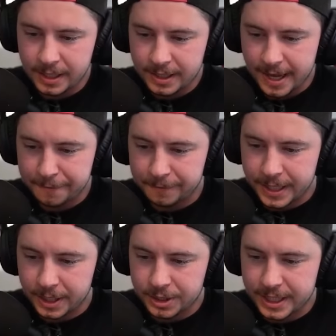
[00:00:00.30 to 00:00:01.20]
That
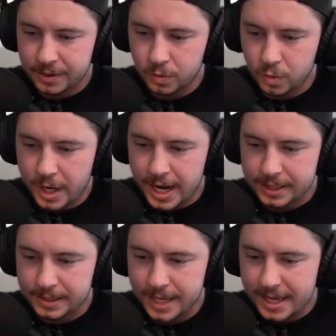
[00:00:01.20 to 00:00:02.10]
flinger's getting
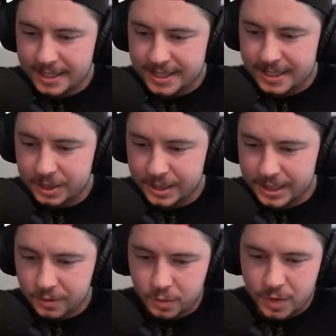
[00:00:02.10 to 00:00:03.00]
wrecked, and it's still
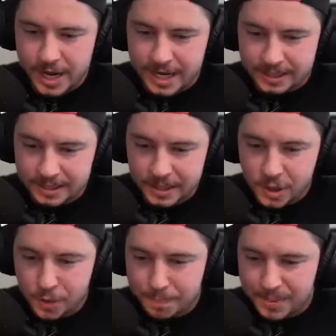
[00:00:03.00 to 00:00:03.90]
getting wrecked.
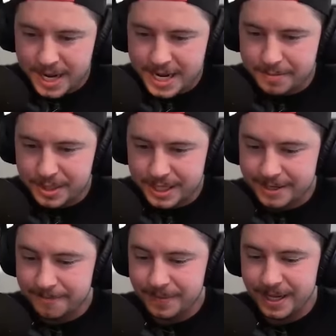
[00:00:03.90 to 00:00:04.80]
Oh, baby.
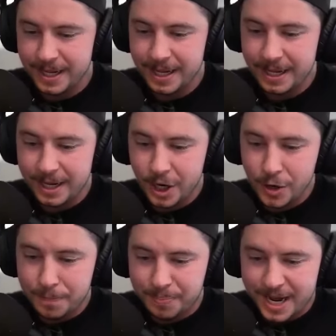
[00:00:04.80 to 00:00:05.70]

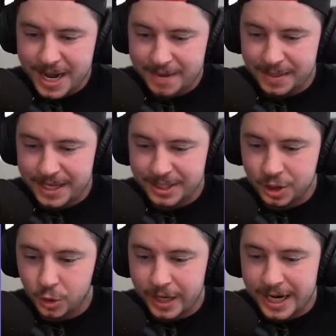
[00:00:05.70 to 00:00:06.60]
Oh, baby. His
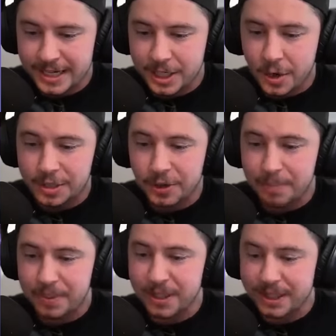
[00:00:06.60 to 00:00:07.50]
queen going to
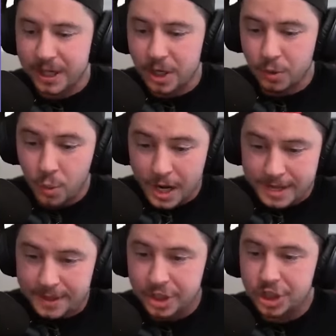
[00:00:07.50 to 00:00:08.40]
ability. Or er, what
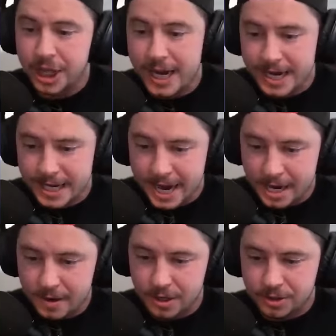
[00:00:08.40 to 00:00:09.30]
in the giant
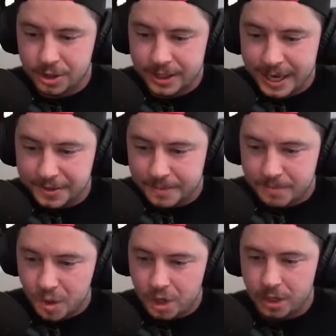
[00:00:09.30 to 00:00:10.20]
arrow took out the
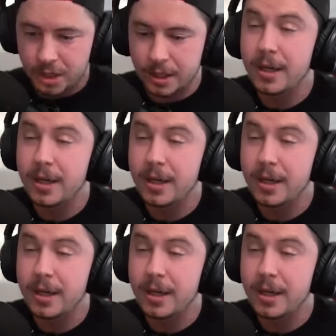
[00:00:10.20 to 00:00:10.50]
mortar?